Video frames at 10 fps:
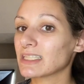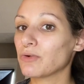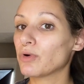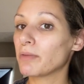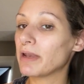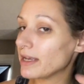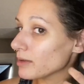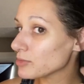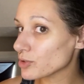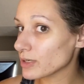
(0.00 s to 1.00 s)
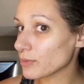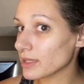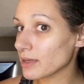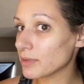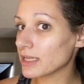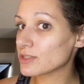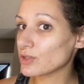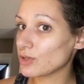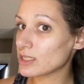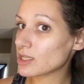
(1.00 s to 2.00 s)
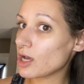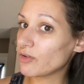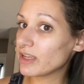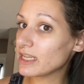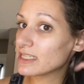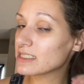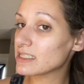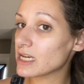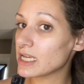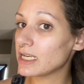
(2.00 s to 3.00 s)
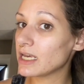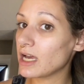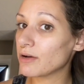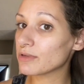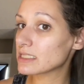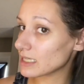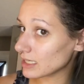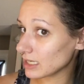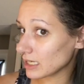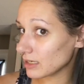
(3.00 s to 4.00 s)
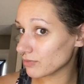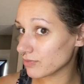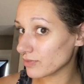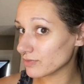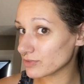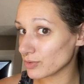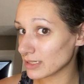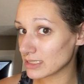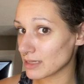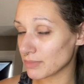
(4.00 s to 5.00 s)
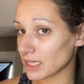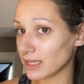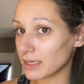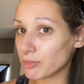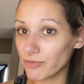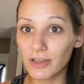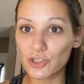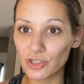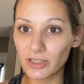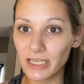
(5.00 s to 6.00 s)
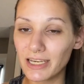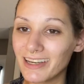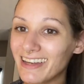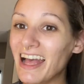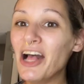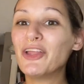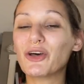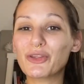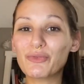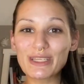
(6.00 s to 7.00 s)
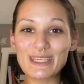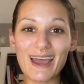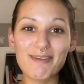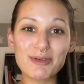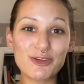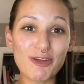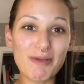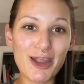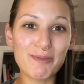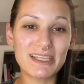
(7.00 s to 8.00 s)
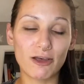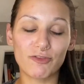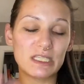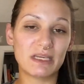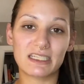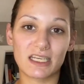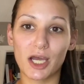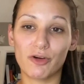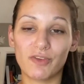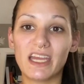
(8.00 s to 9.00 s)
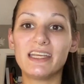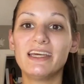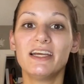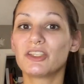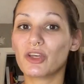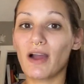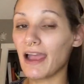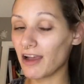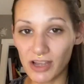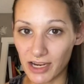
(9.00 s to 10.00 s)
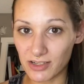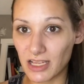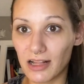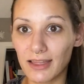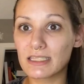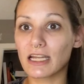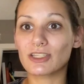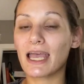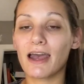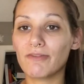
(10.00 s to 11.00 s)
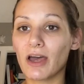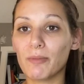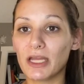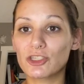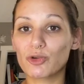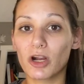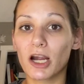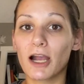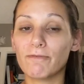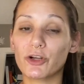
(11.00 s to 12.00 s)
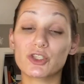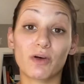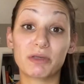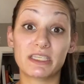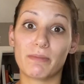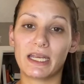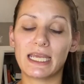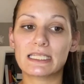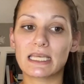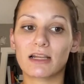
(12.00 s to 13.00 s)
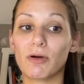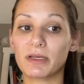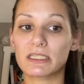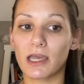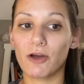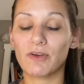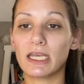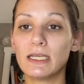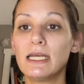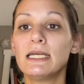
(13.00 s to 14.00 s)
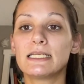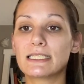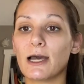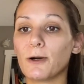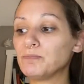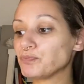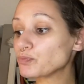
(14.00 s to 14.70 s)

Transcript: what I'm going to end up doing with it. But as soon as COVID is done, I was thinking of doing something like professionally. The only reason I've been doing my hair myself is because of COVID. So I have a hairstylist. I just have not been to her, um, first of all, because of money, and second of all, because of COVID. So